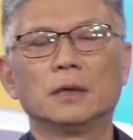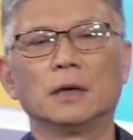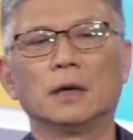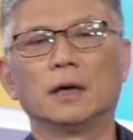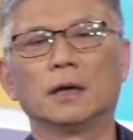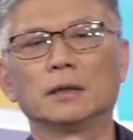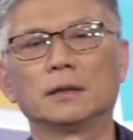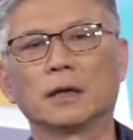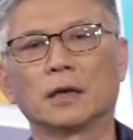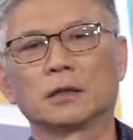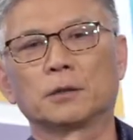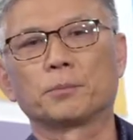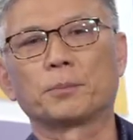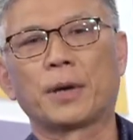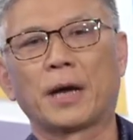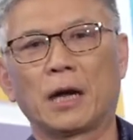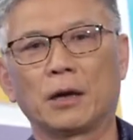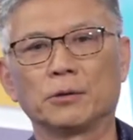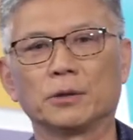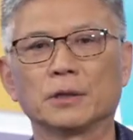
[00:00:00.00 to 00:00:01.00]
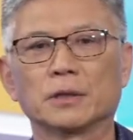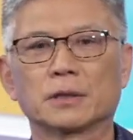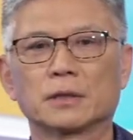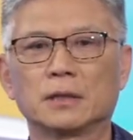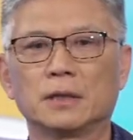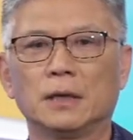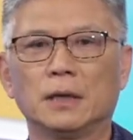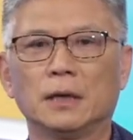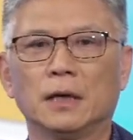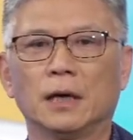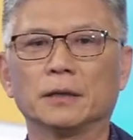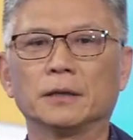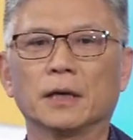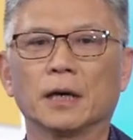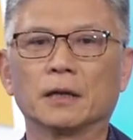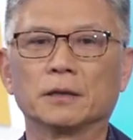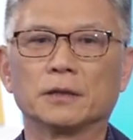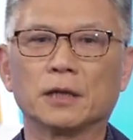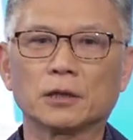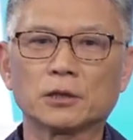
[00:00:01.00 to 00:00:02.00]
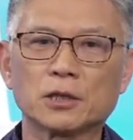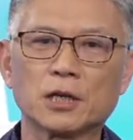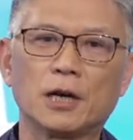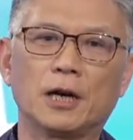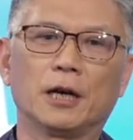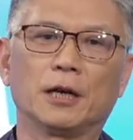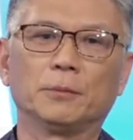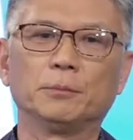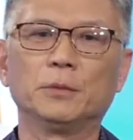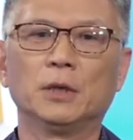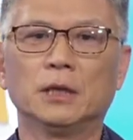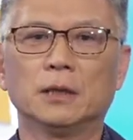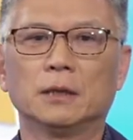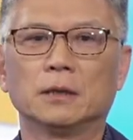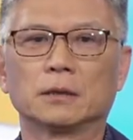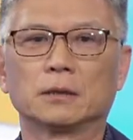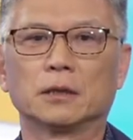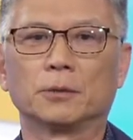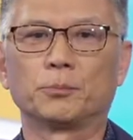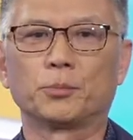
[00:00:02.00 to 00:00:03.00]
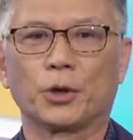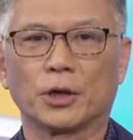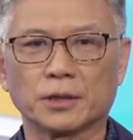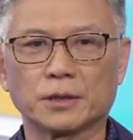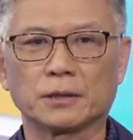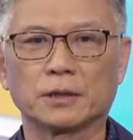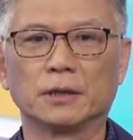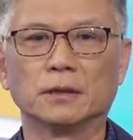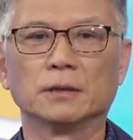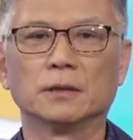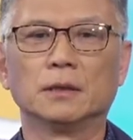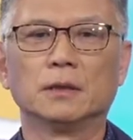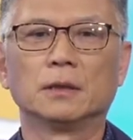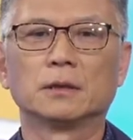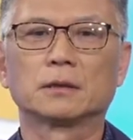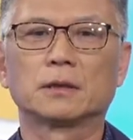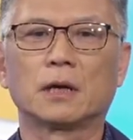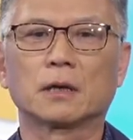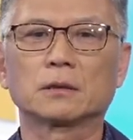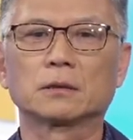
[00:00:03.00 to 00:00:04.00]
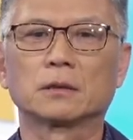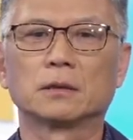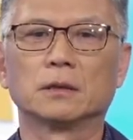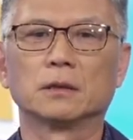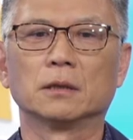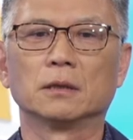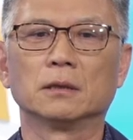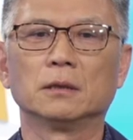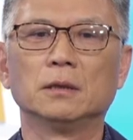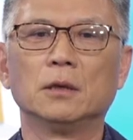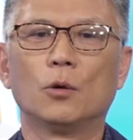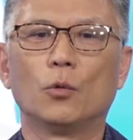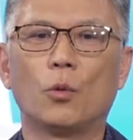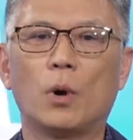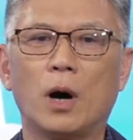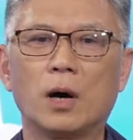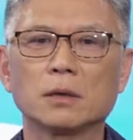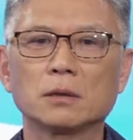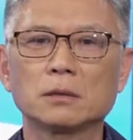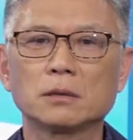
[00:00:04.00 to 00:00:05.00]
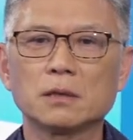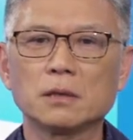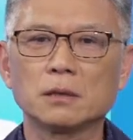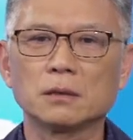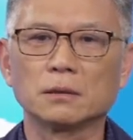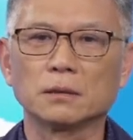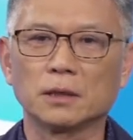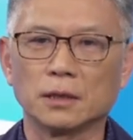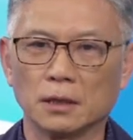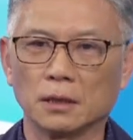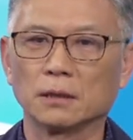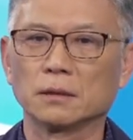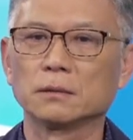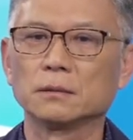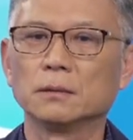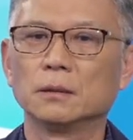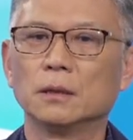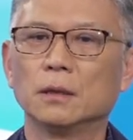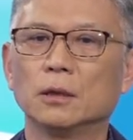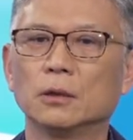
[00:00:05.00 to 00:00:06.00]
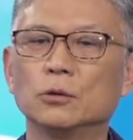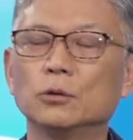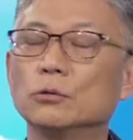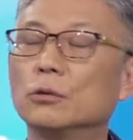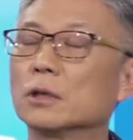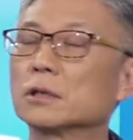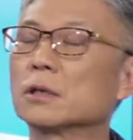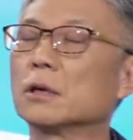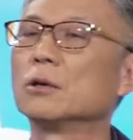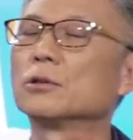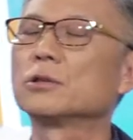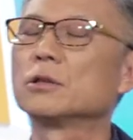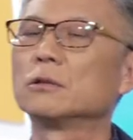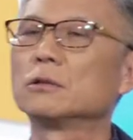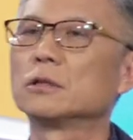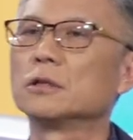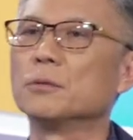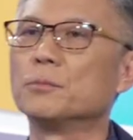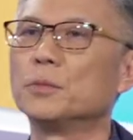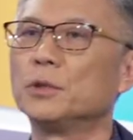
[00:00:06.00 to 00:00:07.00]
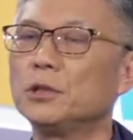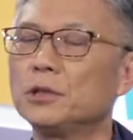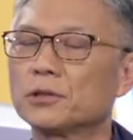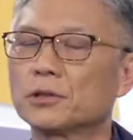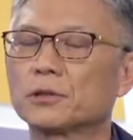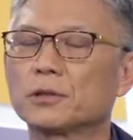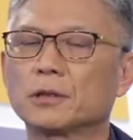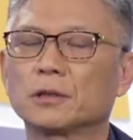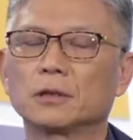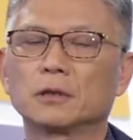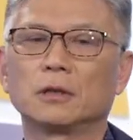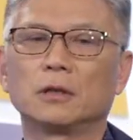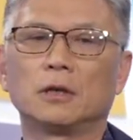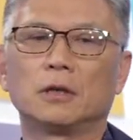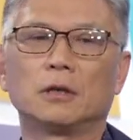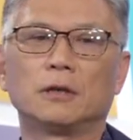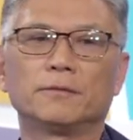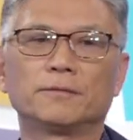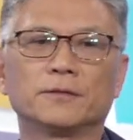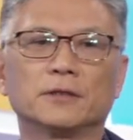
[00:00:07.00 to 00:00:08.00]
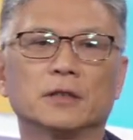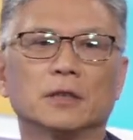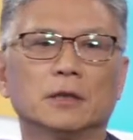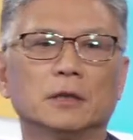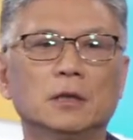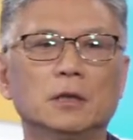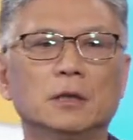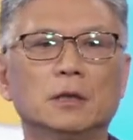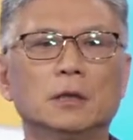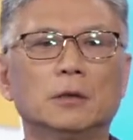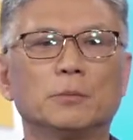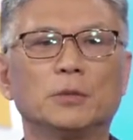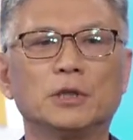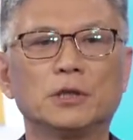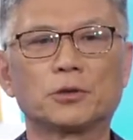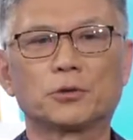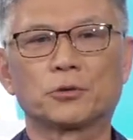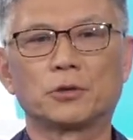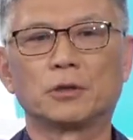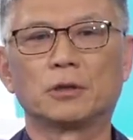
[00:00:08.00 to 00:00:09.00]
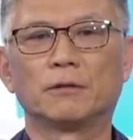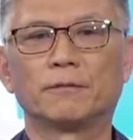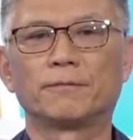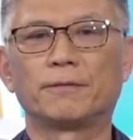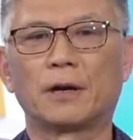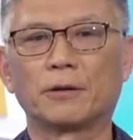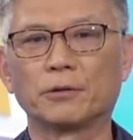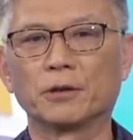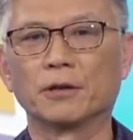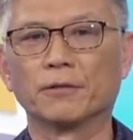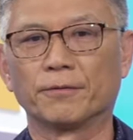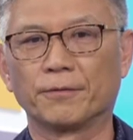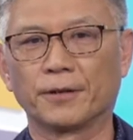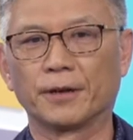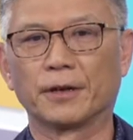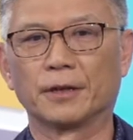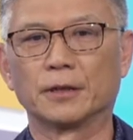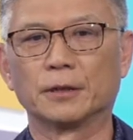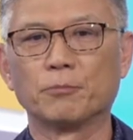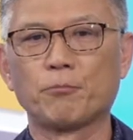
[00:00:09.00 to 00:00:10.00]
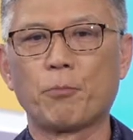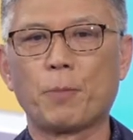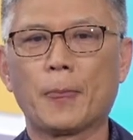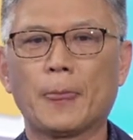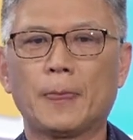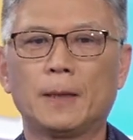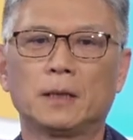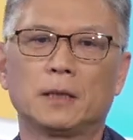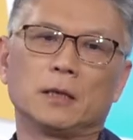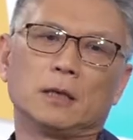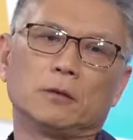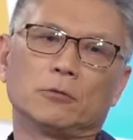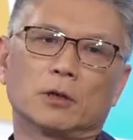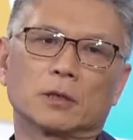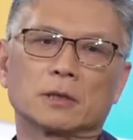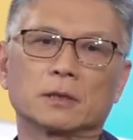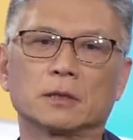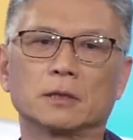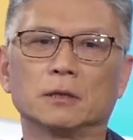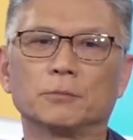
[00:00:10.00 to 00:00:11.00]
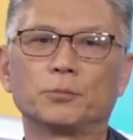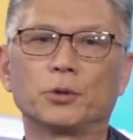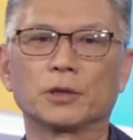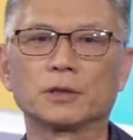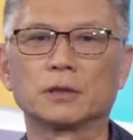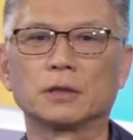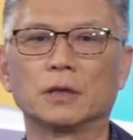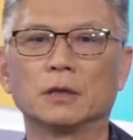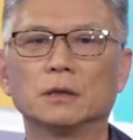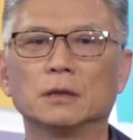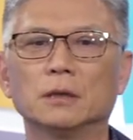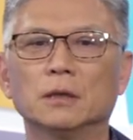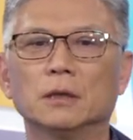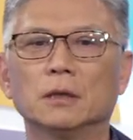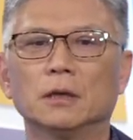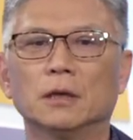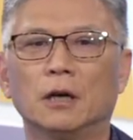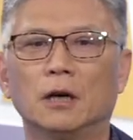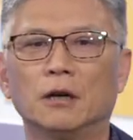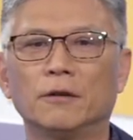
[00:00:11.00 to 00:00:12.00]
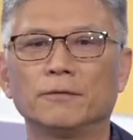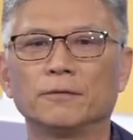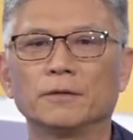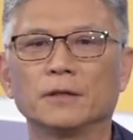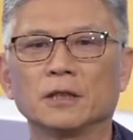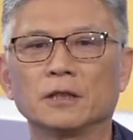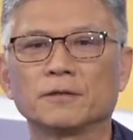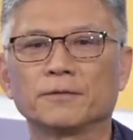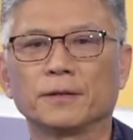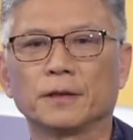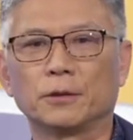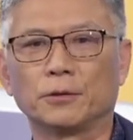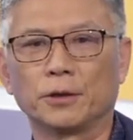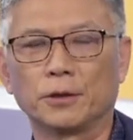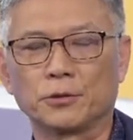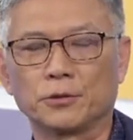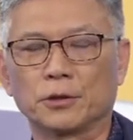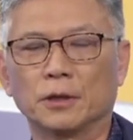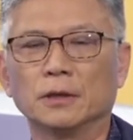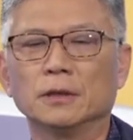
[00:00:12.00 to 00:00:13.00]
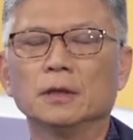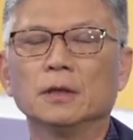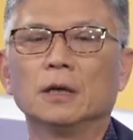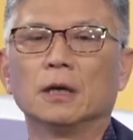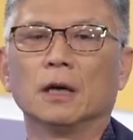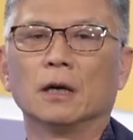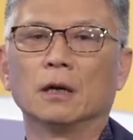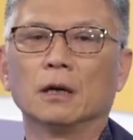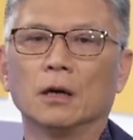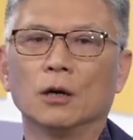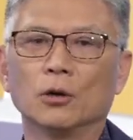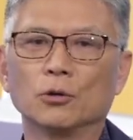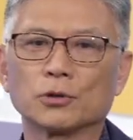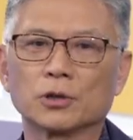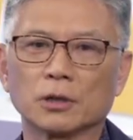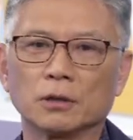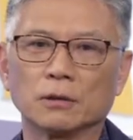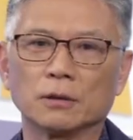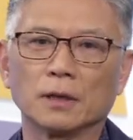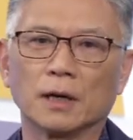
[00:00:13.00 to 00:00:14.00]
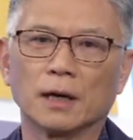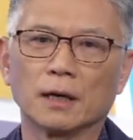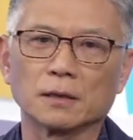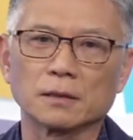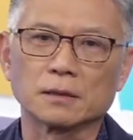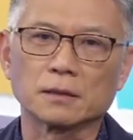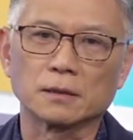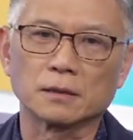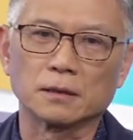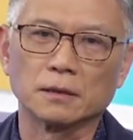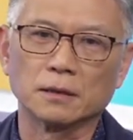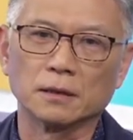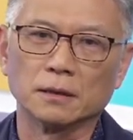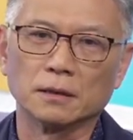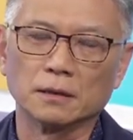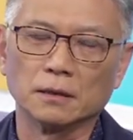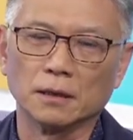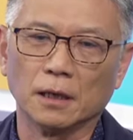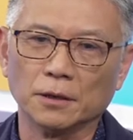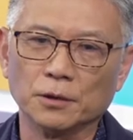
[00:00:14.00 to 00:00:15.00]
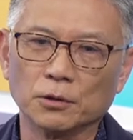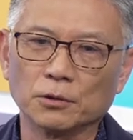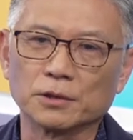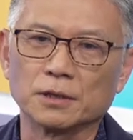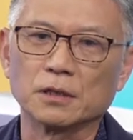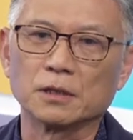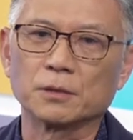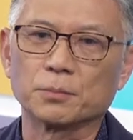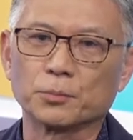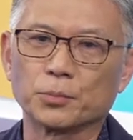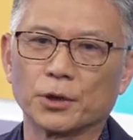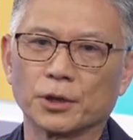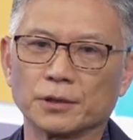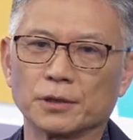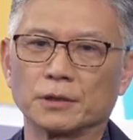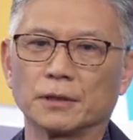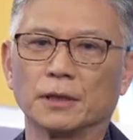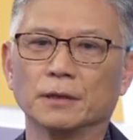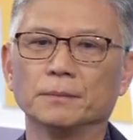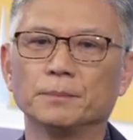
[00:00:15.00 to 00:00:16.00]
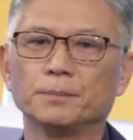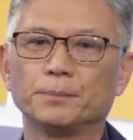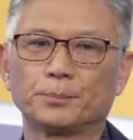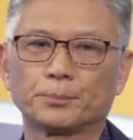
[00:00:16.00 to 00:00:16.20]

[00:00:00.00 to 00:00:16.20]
at, at Paris. And at that time, the president, Dr. Wang Zhengting, who was also the minister of the Ministry of Foreign Affairs, he was the president of this federation and also as the NOC's president.